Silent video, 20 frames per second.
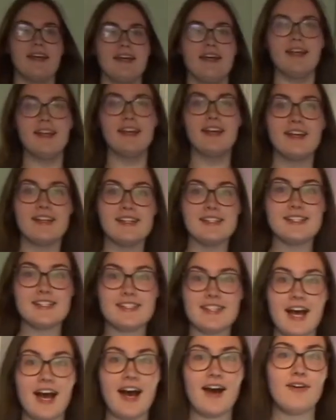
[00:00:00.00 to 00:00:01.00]
Here
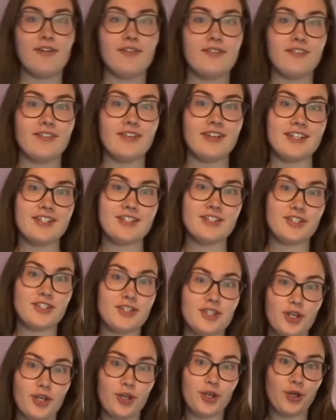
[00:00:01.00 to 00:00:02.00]
is outfit
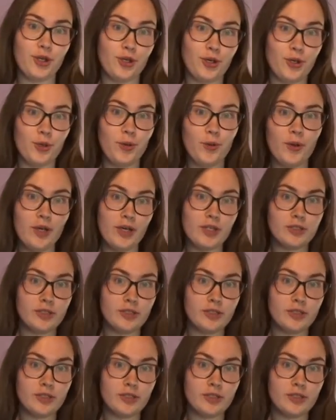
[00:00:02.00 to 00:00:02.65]
two.